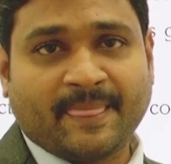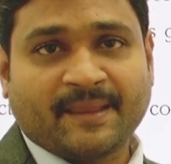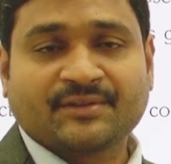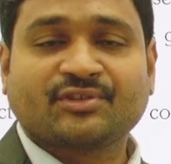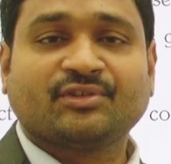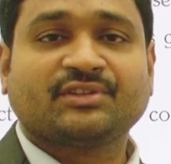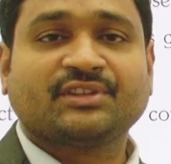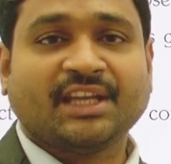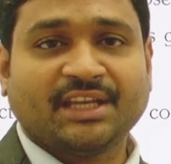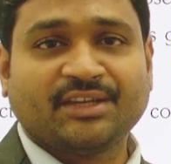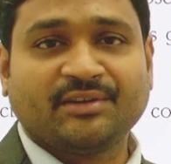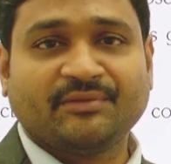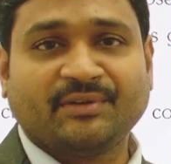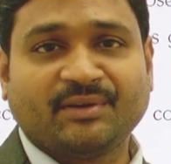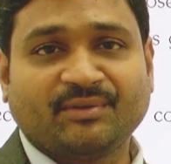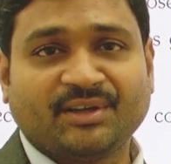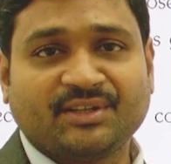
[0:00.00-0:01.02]
So thank you
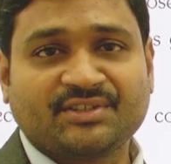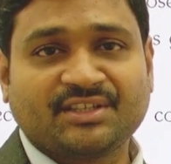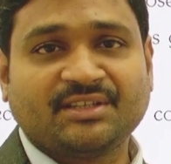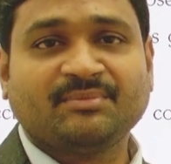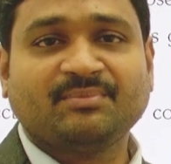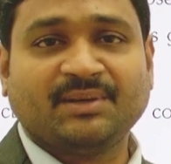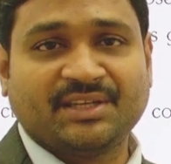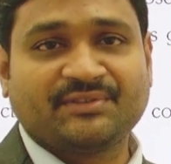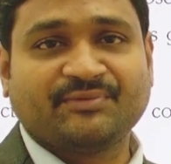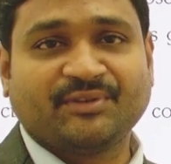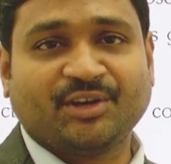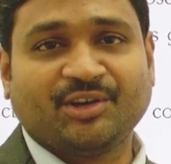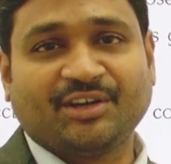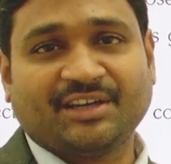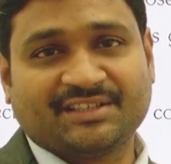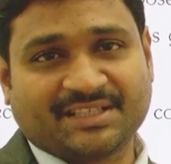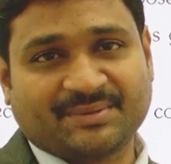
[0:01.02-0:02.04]
for watching. Please follow
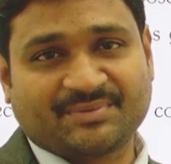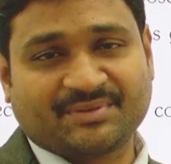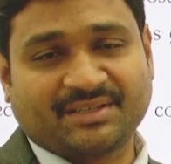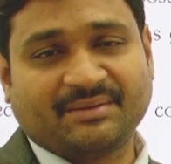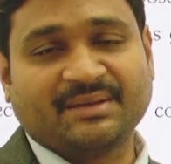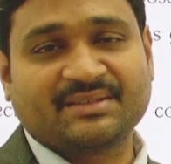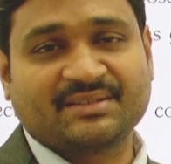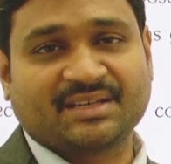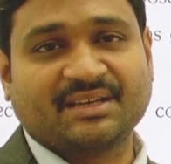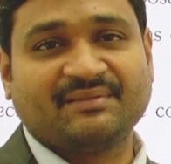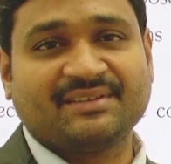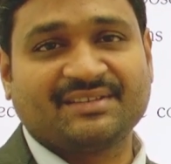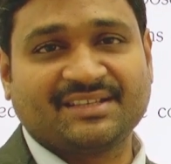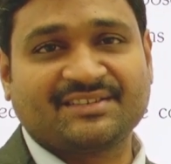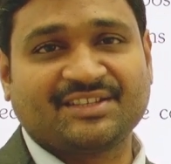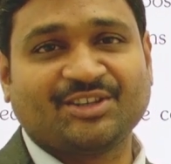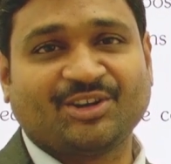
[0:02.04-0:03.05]
and subscribe
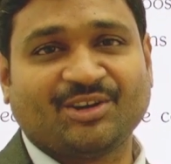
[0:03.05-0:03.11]
SKVCC